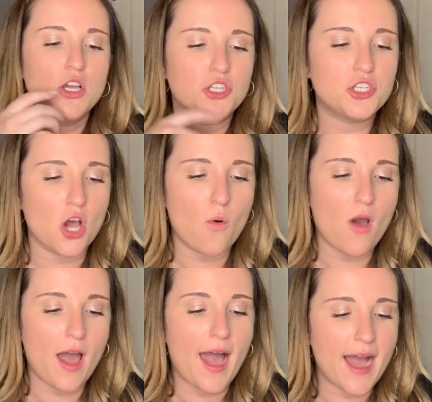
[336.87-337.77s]

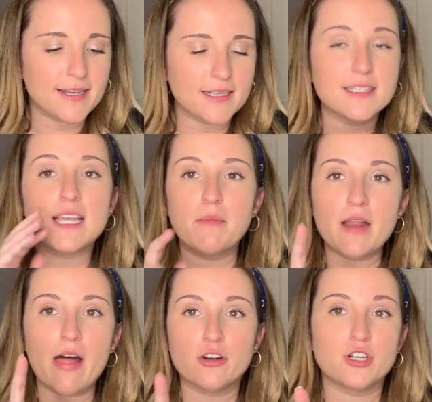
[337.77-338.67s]
So at some
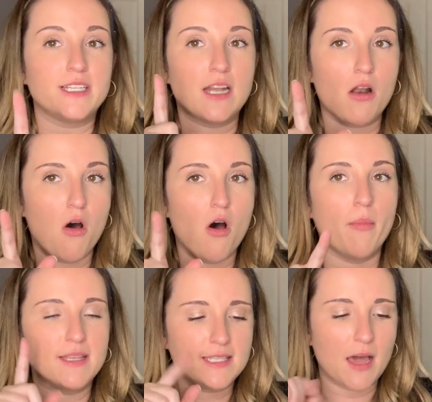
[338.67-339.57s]
Dollar Trees, not all,
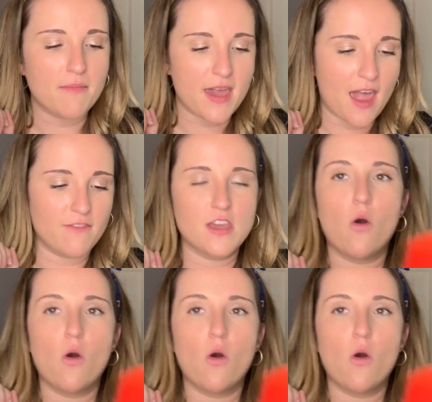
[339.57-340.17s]
but some, they have the